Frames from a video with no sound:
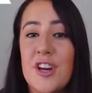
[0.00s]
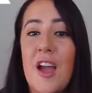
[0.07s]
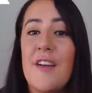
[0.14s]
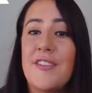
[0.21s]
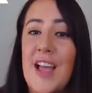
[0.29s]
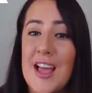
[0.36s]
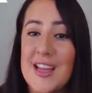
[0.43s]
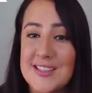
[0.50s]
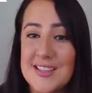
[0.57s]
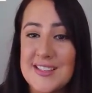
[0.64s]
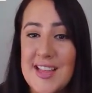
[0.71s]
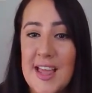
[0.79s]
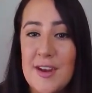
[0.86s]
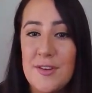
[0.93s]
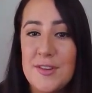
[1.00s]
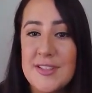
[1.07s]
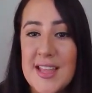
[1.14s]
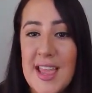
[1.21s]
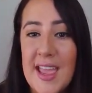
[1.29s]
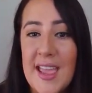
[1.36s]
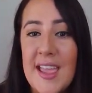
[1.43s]
of Casa San
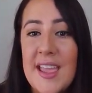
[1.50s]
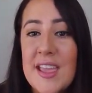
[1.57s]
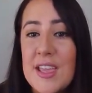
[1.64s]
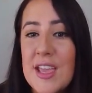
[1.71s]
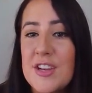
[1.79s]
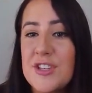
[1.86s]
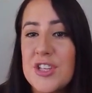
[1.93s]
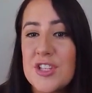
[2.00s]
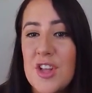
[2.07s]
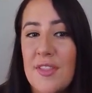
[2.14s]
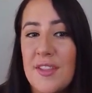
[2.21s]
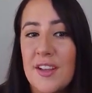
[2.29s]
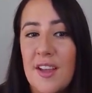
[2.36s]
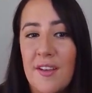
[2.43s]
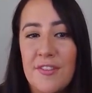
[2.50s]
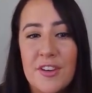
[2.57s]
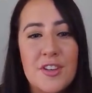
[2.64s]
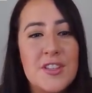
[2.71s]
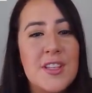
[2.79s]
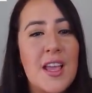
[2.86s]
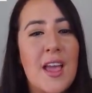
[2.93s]
Jose, and she's on the
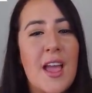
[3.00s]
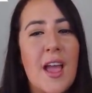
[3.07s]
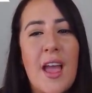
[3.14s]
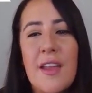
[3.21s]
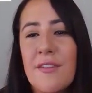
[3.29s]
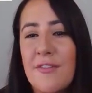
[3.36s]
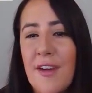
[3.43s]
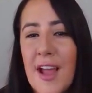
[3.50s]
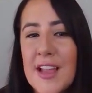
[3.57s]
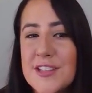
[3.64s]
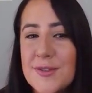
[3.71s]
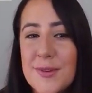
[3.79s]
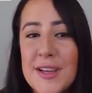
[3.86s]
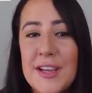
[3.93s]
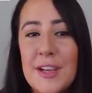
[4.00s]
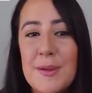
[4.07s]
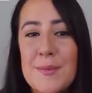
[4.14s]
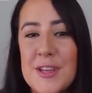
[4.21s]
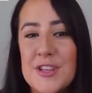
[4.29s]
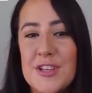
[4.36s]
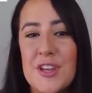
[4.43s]
Governor's Advisory
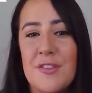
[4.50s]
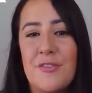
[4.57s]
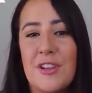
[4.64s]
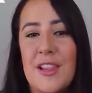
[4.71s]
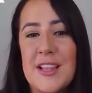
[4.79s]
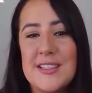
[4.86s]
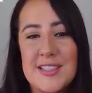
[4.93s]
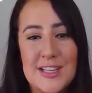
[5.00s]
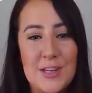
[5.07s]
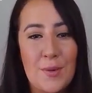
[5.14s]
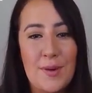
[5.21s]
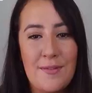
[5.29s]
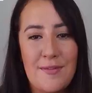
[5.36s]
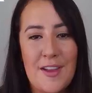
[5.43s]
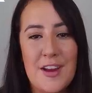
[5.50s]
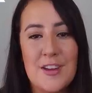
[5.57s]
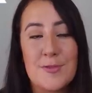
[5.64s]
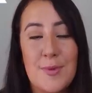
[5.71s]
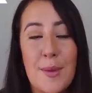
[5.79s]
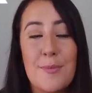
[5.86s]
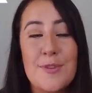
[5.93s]
Commission for Latino Affairs
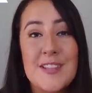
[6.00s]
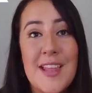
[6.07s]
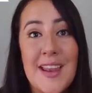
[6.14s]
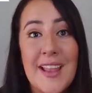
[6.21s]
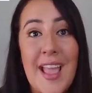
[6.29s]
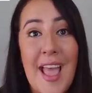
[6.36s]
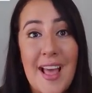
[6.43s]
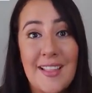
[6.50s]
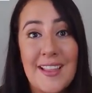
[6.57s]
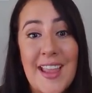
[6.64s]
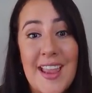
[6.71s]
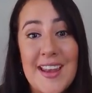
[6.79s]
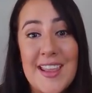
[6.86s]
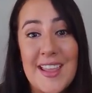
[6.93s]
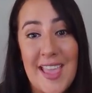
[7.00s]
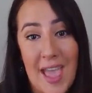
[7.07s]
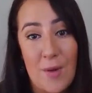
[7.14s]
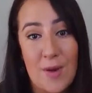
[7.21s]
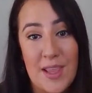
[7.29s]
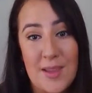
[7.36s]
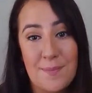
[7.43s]
representing Allegheny
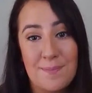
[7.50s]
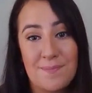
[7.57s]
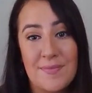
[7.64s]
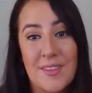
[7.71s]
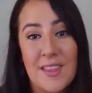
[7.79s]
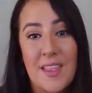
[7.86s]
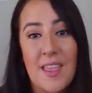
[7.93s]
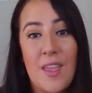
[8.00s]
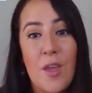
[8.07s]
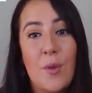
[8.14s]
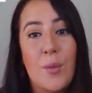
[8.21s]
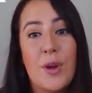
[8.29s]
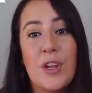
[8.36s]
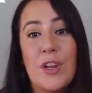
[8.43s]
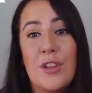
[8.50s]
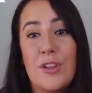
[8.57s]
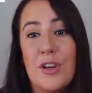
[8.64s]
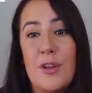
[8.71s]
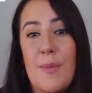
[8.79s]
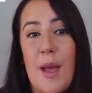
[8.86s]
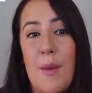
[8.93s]
County. We're going to
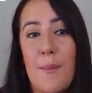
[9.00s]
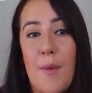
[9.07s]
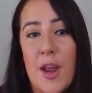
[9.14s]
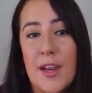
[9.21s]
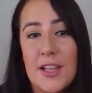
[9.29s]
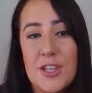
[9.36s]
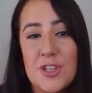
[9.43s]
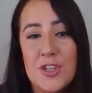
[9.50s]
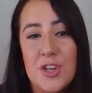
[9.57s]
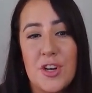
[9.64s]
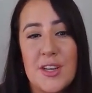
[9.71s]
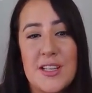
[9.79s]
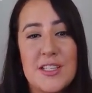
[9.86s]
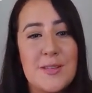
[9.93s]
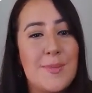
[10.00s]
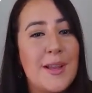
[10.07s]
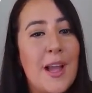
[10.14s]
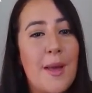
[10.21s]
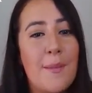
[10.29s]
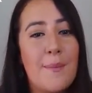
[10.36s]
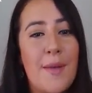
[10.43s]
learn about Mónica's journey to
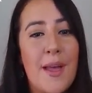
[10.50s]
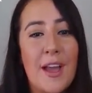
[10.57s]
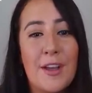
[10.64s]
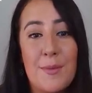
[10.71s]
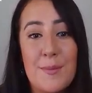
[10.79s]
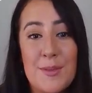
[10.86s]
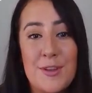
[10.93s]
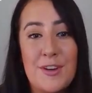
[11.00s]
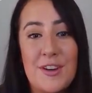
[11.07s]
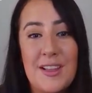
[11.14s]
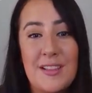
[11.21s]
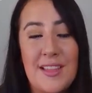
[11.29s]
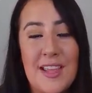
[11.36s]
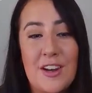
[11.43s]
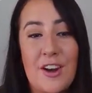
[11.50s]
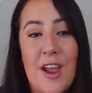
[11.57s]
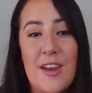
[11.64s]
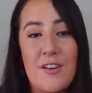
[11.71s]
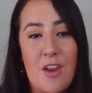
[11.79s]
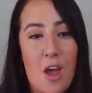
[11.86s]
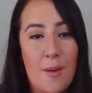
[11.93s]
become a community leader
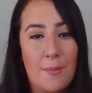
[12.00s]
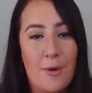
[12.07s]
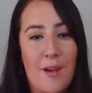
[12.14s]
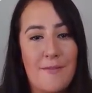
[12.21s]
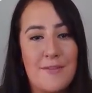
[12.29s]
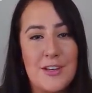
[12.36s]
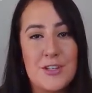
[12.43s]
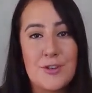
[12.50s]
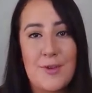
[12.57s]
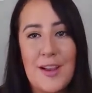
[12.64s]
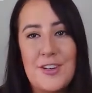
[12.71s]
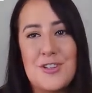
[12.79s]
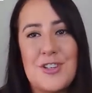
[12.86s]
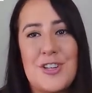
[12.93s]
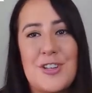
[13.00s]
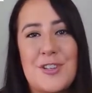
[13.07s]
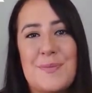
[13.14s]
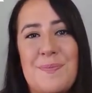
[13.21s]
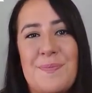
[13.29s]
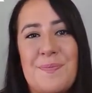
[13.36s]
and nonprofit director.